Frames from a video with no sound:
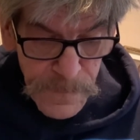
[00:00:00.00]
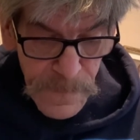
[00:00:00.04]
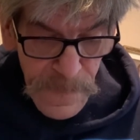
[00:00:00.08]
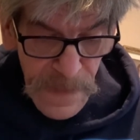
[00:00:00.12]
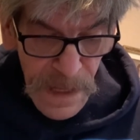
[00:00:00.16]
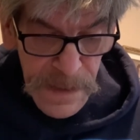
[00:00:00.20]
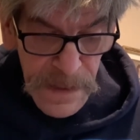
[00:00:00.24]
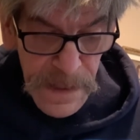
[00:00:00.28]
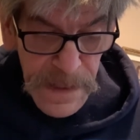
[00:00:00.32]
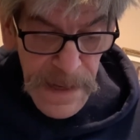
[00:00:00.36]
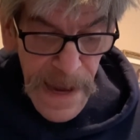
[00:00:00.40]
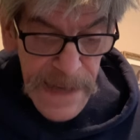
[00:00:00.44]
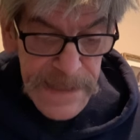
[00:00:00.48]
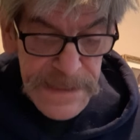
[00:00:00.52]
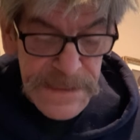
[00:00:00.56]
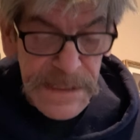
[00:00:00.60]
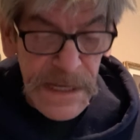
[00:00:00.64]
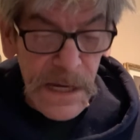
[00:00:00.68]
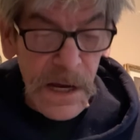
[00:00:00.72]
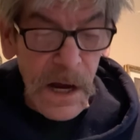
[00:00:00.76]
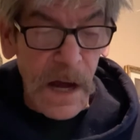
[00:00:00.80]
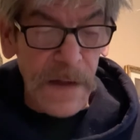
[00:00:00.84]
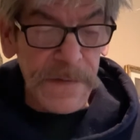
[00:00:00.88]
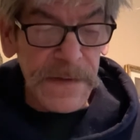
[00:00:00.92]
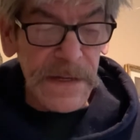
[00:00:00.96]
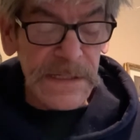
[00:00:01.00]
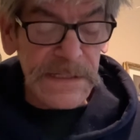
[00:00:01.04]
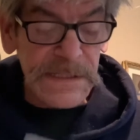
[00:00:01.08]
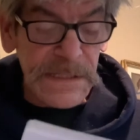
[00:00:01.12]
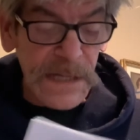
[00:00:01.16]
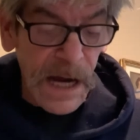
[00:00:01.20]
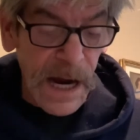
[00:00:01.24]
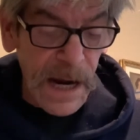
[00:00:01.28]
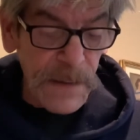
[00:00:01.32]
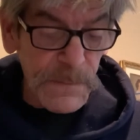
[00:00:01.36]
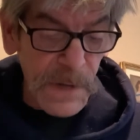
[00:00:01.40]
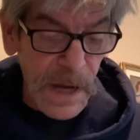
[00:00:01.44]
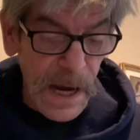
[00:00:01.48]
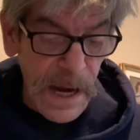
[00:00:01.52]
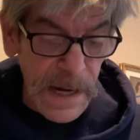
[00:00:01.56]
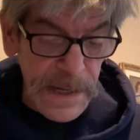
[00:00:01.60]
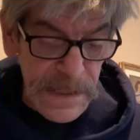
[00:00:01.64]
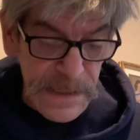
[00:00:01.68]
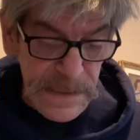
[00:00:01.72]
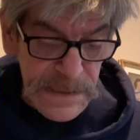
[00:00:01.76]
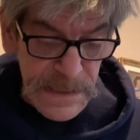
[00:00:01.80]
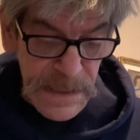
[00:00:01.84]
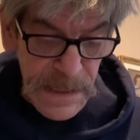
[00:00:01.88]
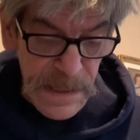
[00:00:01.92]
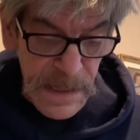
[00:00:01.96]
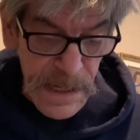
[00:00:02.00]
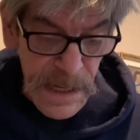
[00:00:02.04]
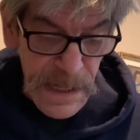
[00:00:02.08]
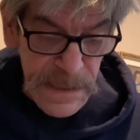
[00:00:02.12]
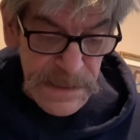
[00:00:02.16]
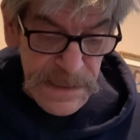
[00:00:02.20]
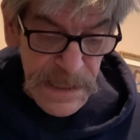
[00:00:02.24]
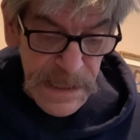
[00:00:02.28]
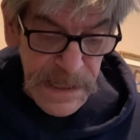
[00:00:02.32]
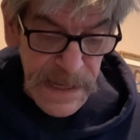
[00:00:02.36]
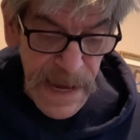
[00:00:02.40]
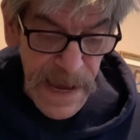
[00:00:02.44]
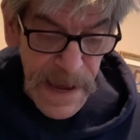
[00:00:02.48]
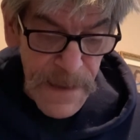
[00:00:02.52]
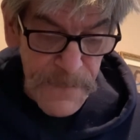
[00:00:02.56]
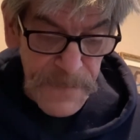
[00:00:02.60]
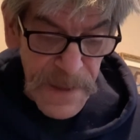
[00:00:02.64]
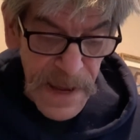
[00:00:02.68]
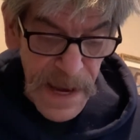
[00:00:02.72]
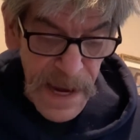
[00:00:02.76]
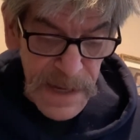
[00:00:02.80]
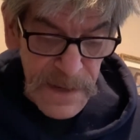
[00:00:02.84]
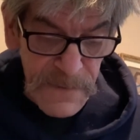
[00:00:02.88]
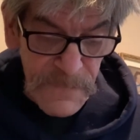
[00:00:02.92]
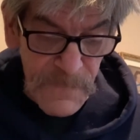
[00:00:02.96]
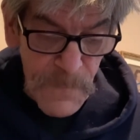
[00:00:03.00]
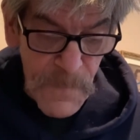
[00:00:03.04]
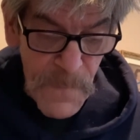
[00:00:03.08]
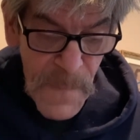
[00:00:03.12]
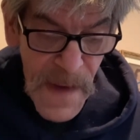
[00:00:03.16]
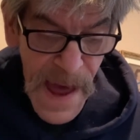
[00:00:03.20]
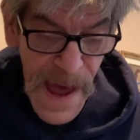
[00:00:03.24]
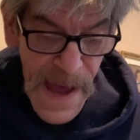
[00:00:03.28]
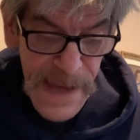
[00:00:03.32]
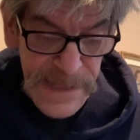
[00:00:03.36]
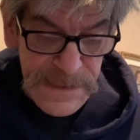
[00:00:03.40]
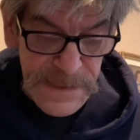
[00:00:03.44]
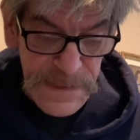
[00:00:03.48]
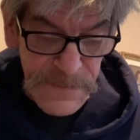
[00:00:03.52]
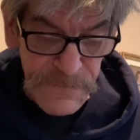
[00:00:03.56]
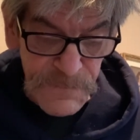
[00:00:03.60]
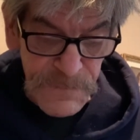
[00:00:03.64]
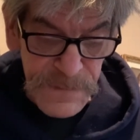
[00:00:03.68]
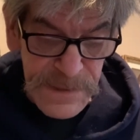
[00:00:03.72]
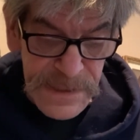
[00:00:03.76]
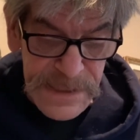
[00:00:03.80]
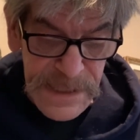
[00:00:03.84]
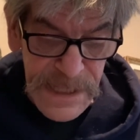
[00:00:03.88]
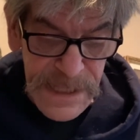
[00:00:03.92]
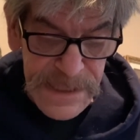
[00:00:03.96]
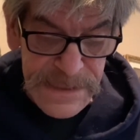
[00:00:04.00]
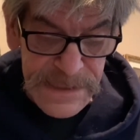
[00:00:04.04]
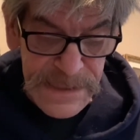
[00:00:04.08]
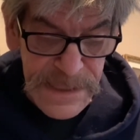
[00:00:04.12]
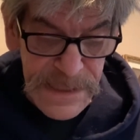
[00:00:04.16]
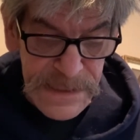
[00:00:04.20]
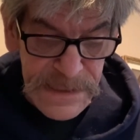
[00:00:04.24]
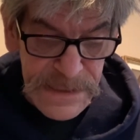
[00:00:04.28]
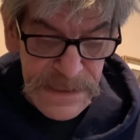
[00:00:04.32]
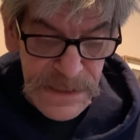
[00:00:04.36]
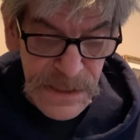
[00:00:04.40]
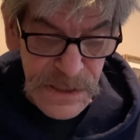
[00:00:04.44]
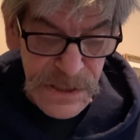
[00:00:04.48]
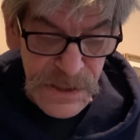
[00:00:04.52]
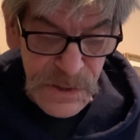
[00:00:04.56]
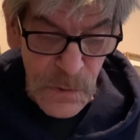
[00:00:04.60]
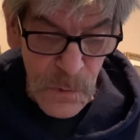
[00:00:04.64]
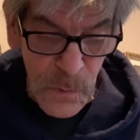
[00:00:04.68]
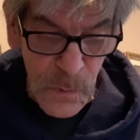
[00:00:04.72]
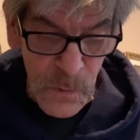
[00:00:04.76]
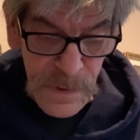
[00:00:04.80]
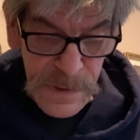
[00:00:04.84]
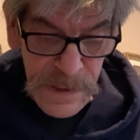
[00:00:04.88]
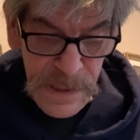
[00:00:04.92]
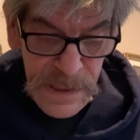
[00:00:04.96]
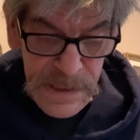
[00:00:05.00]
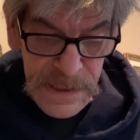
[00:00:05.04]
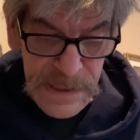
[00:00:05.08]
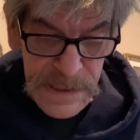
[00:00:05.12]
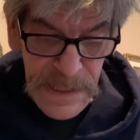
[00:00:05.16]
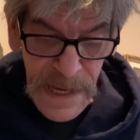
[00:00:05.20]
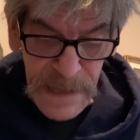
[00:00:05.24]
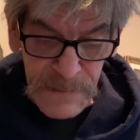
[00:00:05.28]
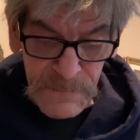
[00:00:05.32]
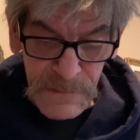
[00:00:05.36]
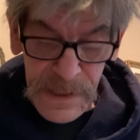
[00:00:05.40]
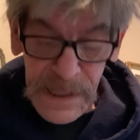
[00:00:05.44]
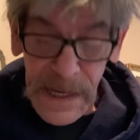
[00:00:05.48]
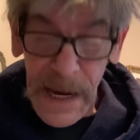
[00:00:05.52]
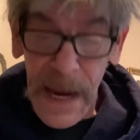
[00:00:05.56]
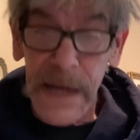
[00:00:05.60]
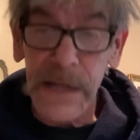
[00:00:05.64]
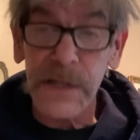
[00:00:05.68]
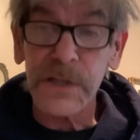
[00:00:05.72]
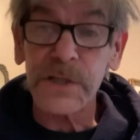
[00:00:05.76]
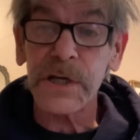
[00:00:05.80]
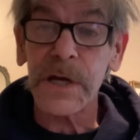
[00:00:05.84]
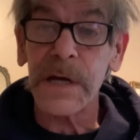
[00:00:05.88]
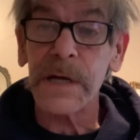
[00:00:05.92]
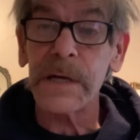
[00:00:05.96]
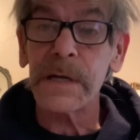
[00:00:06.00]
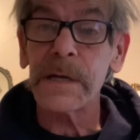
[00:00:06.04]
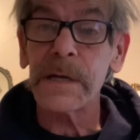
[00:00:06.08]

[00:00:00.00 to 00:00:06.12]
next thing on this timeline is the campaign of massive resistance to school desegregation.